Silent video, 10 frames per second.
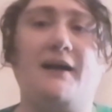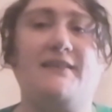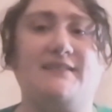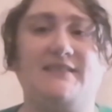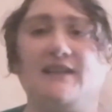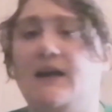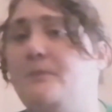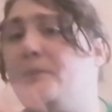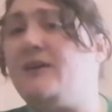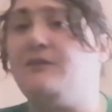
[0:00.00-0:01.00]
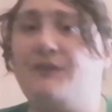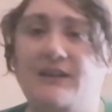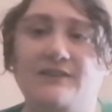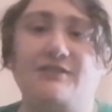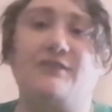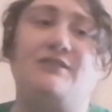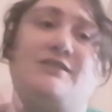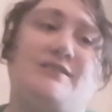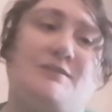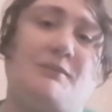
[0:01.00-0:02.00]
branches, like my
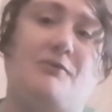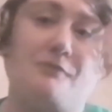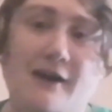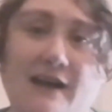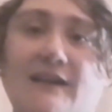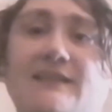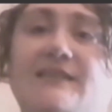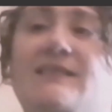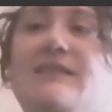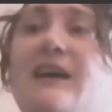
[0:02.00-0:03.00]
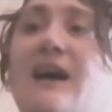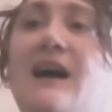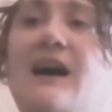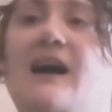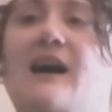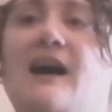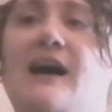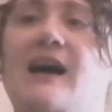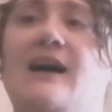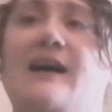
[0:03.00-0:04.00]
conventions, my friends,
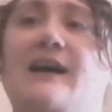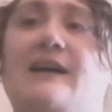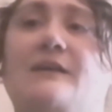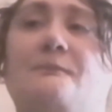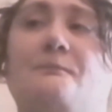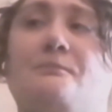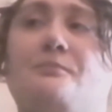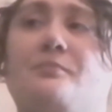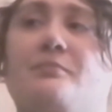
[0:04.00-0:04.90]
you